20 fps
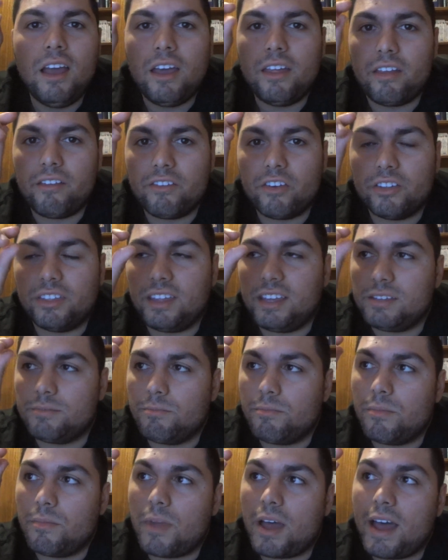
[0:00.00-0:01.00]
They've got these
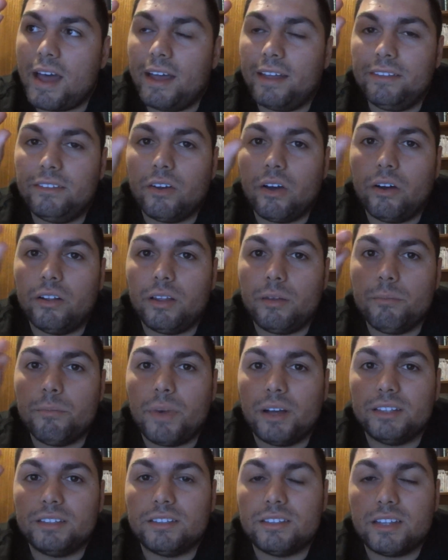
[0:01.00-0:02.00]
mad dial-in
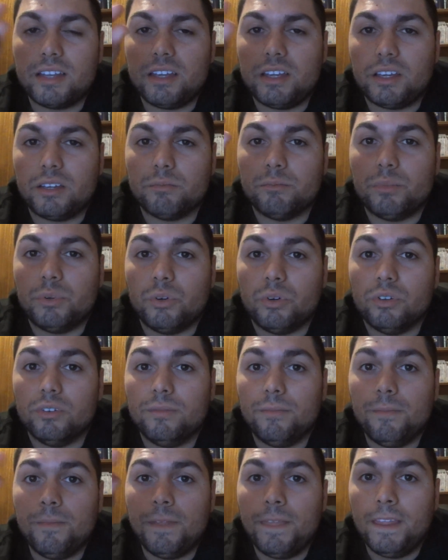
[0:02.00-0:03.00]
buttons that you can put
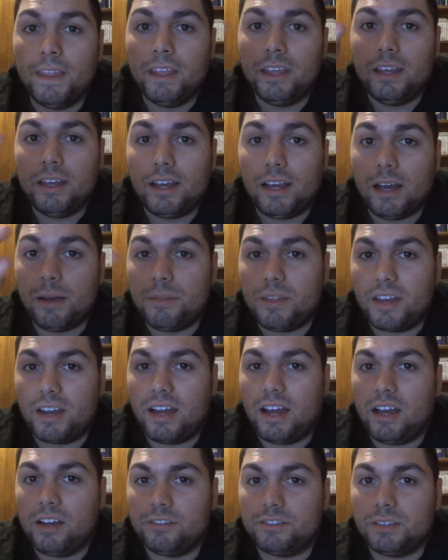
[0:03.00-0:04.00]
um, that
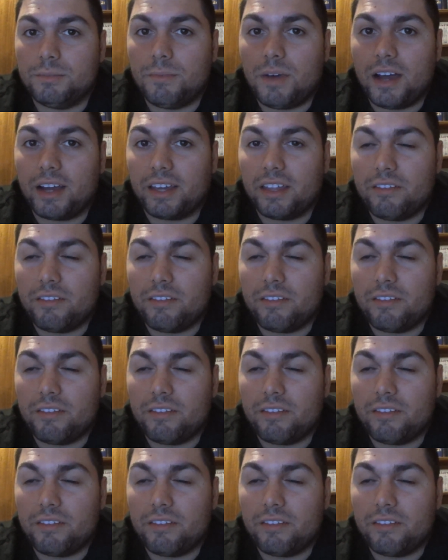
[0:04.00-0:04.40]
are aftermarket.